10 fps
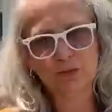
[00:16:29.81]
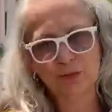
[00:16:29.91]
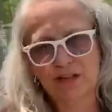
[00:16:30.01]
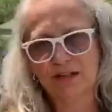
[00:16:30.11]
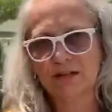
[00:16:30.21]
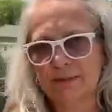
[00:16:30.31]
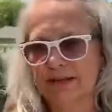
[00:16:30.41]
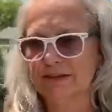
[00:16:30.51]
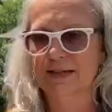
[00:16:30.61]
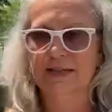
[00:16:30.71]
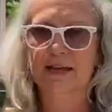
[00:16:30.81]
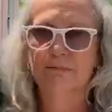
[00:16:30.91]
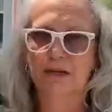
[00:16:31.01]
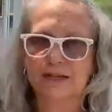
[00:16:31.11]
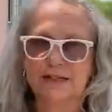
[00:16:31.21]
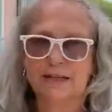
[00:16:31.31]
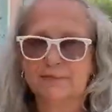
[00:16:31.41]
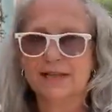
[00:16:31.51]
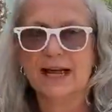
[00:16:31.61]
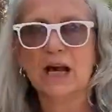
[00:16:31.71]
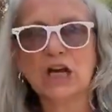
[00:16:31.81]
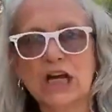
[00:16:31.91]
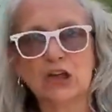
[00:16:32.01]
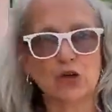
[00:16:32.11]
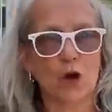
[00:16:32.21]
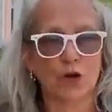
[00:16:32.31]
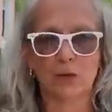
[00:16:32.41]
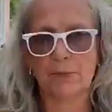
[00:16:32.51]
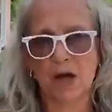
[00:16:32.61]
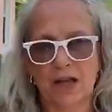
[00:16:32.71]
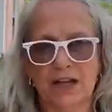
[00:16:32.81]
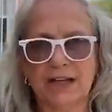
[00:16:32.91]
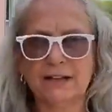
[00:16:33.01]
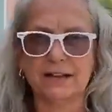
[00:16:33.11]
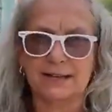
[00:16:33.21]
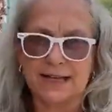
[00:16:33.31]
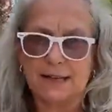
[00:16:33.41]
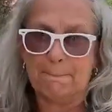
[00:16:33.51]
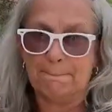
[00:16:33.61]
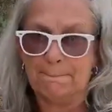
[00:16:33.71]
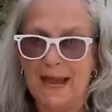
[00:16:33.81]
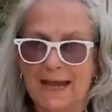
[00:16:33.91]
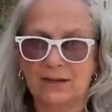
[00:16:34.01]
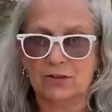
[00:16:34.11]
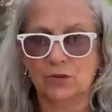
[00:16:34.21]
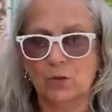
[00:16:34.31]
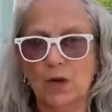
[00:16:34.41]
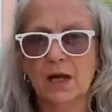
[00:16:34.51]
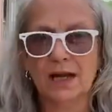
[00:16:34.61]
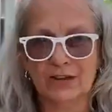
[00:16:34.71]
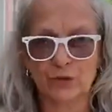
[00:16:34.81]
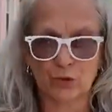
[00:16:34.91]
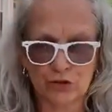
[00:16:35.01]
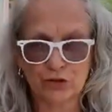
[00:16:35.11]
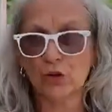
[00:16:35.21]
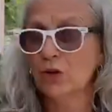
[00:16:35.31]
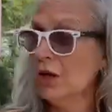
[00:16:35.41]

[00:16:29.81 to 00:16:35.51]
rented because I didn't have money to empty it out and do all the remodeling to take it back to its original.